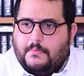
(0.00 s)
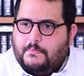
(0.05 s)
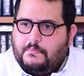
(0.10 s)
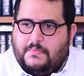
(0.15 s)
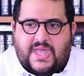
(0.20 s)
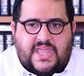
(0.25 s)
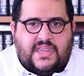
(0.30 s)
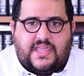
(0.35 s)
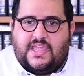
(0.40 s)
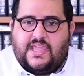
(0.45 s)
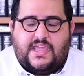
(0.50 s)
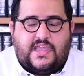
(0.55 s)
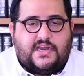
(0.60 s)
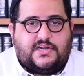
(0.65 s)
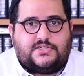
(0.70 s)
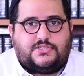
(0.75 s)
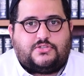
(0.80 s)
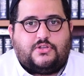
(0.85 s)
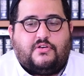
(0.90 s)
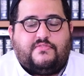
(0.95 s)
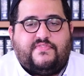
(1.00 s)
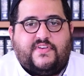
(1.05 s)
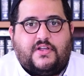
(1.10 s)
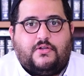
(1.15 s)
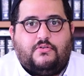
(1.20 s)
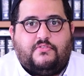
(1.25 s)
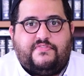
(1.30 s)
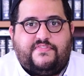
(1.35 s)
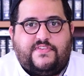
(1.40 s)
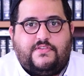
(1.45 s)
many years of
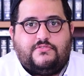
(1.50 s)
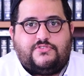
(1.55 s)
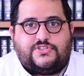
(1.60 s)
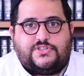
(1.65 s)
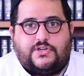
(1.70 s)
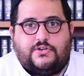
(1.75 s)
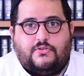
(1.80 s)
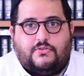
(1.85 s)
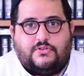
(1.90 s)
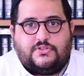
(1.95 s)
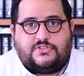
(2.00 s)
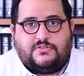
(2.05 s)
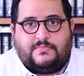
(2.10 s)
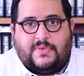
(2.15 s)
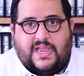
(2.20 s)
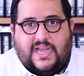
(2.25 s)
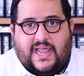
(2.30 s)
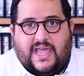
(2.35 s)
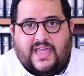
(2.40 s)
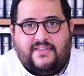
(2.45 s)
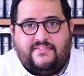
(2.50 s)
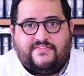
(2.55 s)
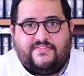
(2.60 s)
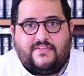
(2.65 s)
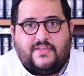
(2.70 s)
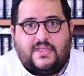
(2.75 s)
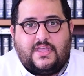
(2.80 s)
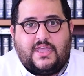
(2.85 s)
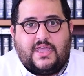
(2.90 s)
confusion onto my life,